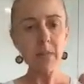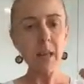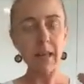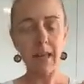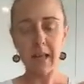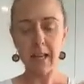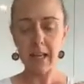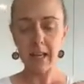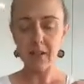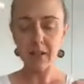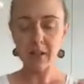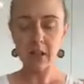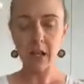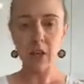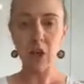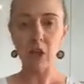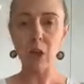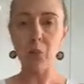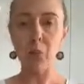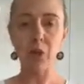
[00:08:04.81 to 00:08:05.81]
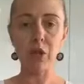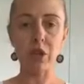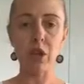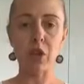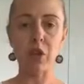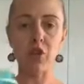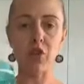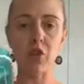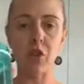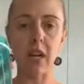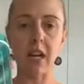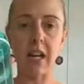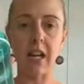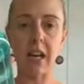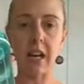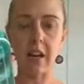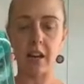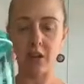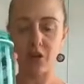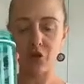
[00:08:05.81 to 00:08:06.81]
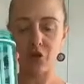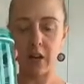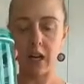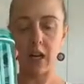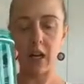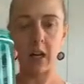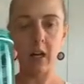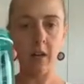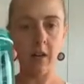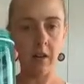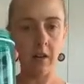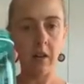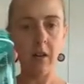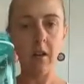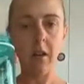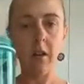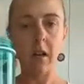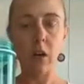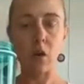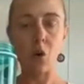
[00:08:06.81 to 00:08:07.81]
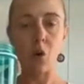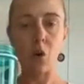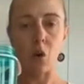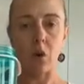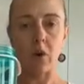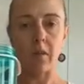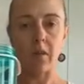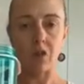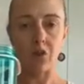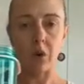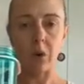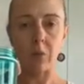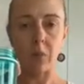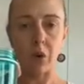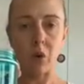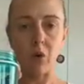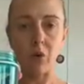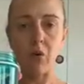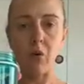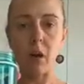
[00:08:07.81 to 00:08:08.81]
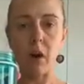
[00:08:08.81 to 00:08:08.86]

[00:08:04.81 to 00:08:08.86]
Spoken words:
And you wouldn't go straight out and drink a quarter of a drink bottle.